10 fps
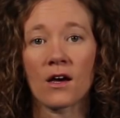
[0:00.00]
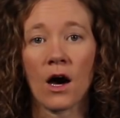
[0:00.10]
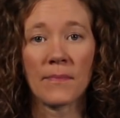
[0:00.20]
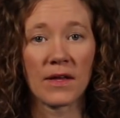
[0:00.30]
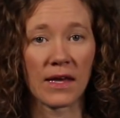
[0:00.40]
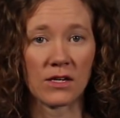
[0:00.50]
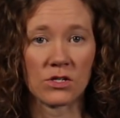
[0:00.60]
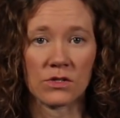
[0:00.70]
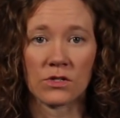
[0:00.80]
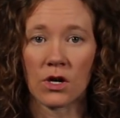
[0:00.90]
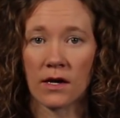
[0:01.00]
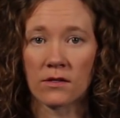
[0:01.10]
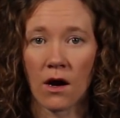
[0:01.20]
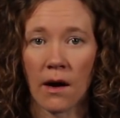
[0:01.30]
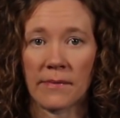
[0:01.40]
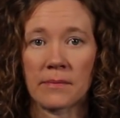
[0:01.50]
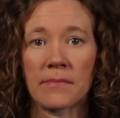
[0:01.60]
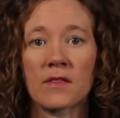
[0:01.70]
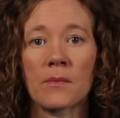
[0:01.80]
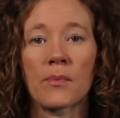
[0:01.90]
Complications are uncommon,
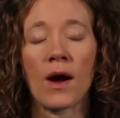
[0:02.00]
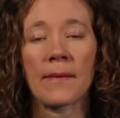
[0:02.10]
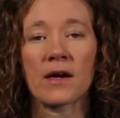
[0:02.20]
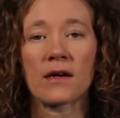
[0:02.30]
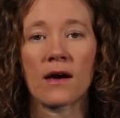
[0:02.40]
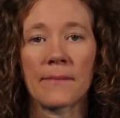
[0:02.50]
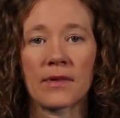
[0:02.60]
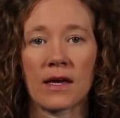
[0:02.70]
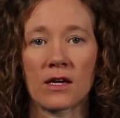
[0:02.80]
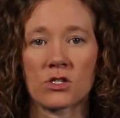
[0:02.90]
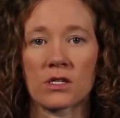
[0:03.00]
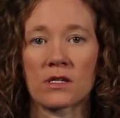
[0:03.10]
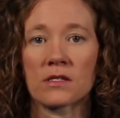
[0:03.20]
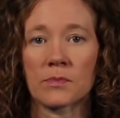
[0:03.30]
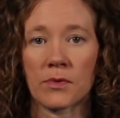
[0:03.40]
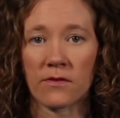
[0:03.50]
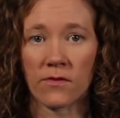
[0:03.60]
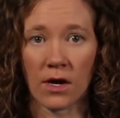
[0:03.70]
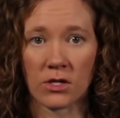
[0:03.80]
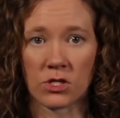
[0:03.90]
but the primary complication is
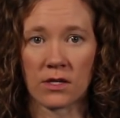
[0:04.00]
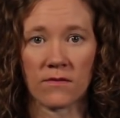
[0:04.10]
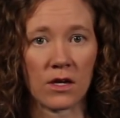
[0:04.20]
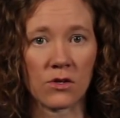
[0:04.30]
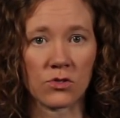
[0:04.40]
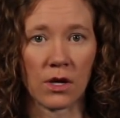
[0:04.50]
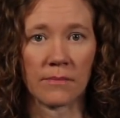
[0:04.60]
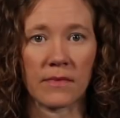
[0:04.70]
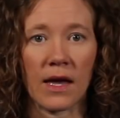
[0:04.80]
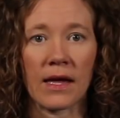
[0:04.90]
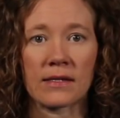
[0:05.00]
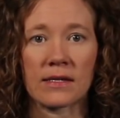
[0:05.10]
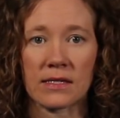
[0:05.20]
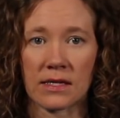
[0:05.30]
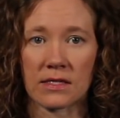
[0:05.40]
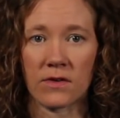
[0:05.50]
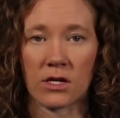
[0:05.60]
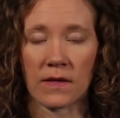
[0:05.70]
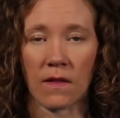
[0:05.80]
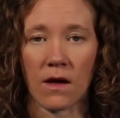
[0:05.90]
perforation of the eardrum and conductive
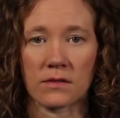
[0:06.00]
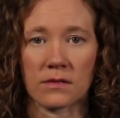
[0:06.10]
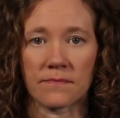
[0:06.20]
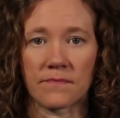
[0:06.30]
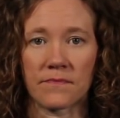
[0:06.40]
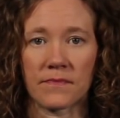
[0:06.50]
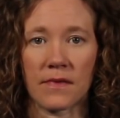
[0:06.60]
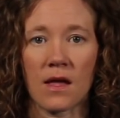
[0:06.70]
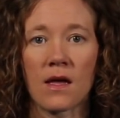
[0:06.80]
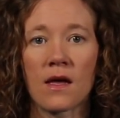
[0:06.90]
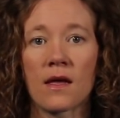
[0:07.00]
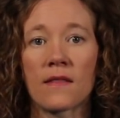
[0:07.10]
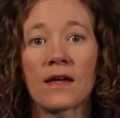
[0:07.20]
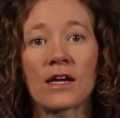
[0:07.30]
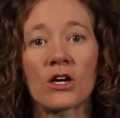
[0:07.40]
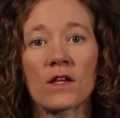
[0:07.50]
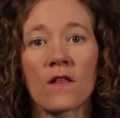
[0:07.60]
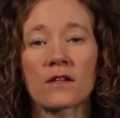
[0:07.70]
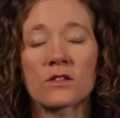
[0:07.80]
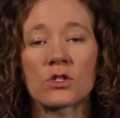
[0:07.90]
hearing loss. The hearing
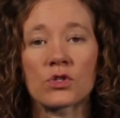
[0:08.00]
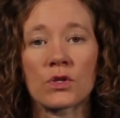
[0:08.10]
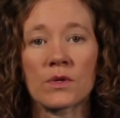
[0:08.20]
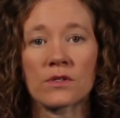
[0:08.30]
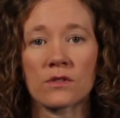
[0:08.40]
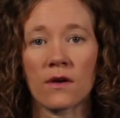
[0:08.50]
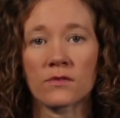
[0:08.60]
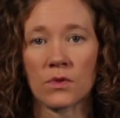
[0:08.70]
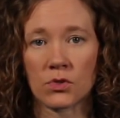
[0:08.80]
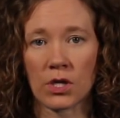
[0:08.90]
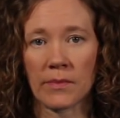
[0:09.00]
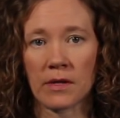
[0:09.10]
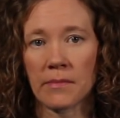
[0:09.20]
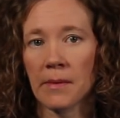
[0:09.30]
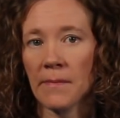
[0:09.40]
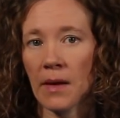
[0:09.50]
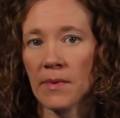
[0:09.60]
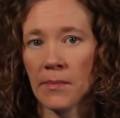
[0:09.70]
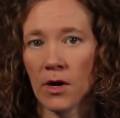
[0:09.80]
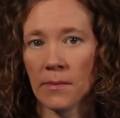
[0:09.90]
loss usually resolves with treatment, but may
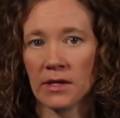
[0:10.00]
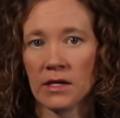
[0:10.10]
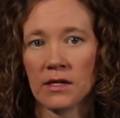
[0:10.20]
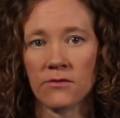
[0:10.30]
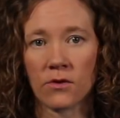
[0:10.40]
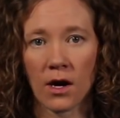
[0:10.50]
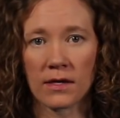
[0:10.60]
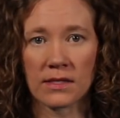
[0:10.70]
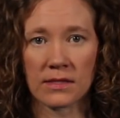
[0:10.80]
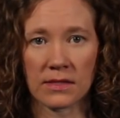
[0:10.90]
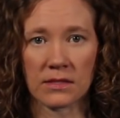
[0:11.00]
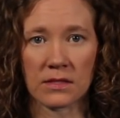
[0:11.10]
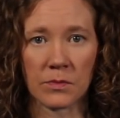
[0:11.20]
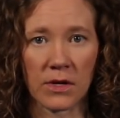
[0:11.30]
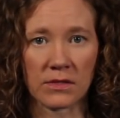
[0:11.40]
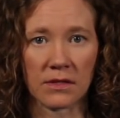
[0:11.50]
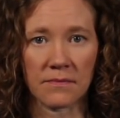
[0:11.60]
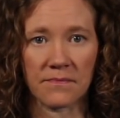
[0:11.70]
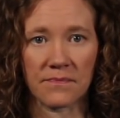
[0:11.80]
be permanent if chronic disease is present.